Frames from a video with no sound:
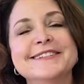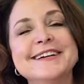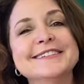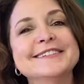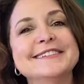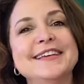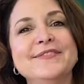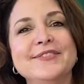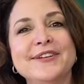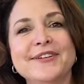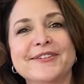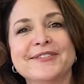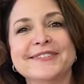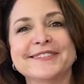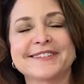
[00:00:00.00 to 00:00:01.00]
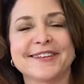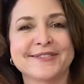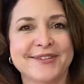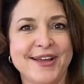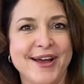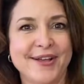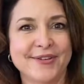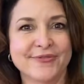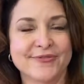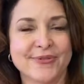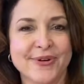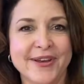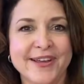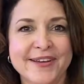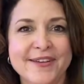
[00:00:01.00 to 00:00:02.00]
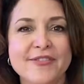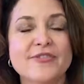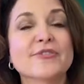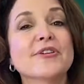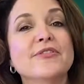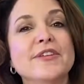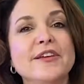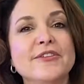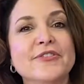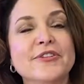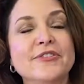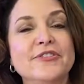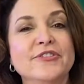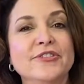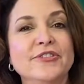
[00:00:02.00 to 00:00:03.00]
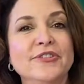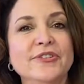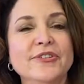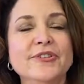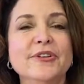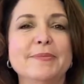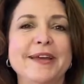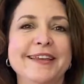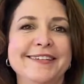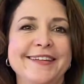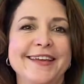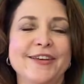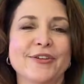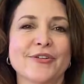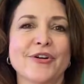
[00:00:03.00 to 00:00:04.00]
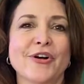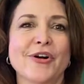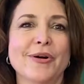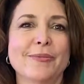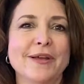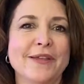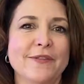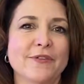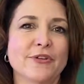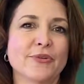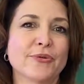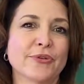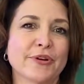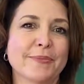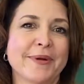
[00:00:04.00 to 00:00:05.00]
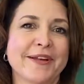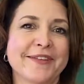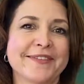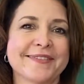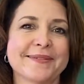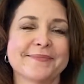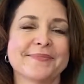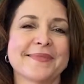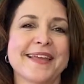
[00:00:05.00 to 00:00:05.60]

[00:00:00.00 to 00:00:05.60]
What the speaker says: Yes, even here in Southern California, there are things that you should do to maintain your home in the cooler months.